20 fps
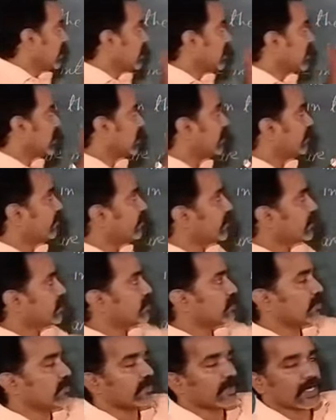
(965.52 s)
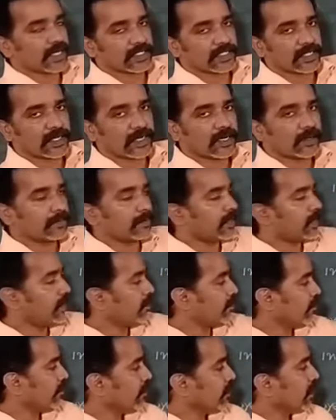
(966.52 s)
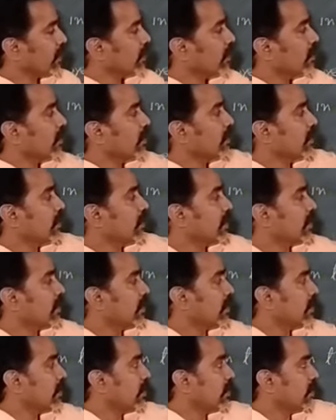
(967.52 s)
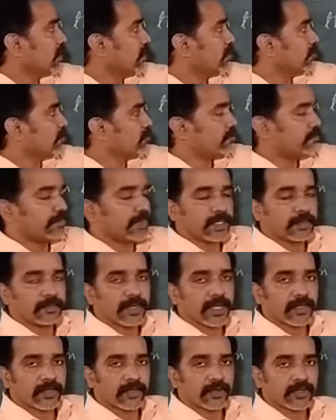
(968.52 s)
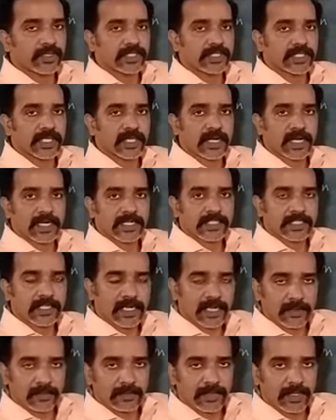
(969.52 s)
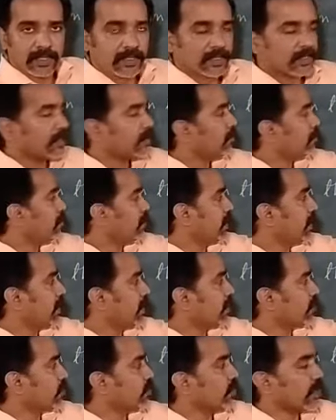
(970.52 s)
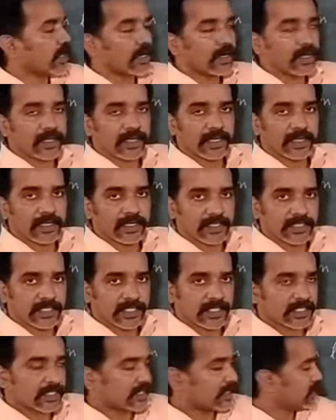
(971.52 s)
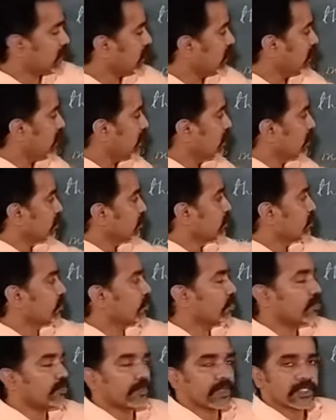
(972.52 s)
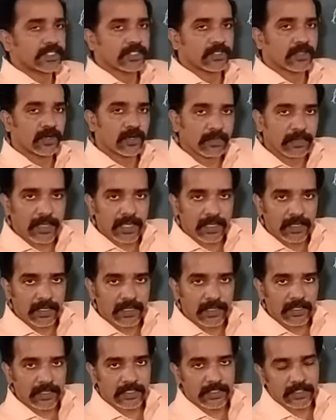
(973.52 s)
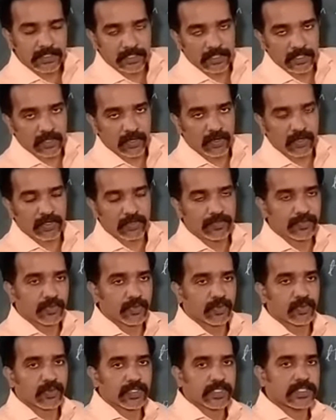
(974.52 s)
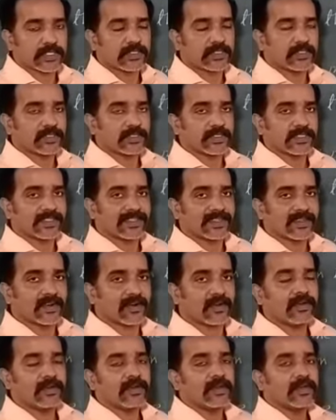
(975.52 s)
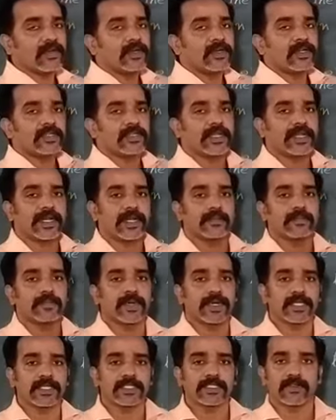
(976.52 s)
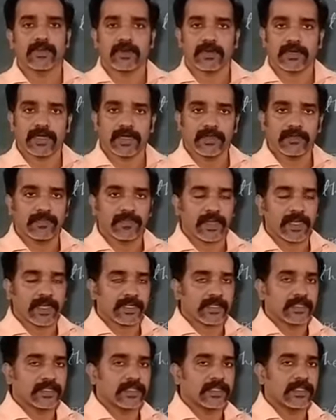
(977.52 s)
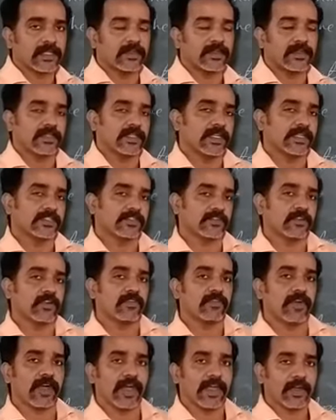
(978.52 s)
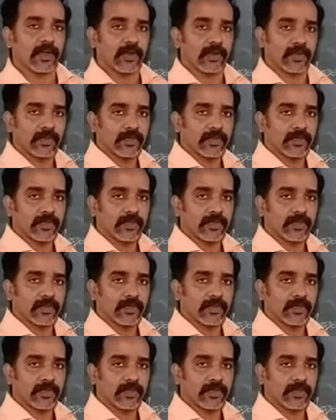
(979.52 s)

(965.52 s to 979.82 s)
in the definition of rational number, if p by q is a rational number, p and q are integers, q must not be 0. If q is 0, the number is not defined. There is no value.